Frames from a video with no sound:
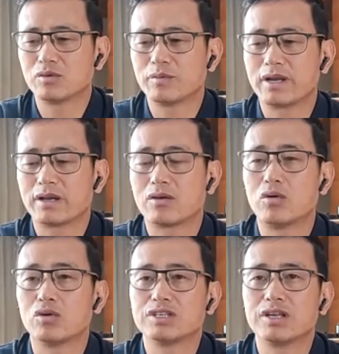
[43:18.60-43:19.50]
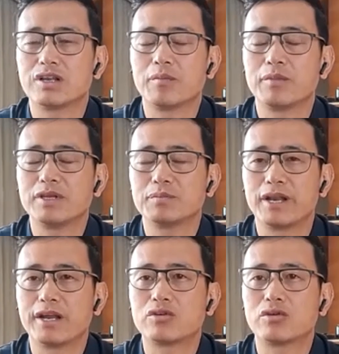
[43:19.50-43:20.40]
bad. Jose Ramis
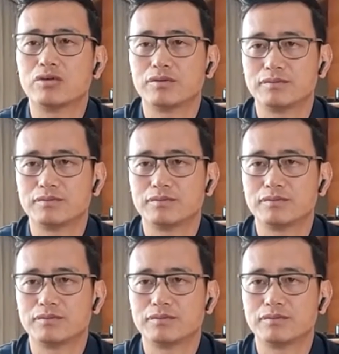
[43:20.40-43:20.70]
Barreto.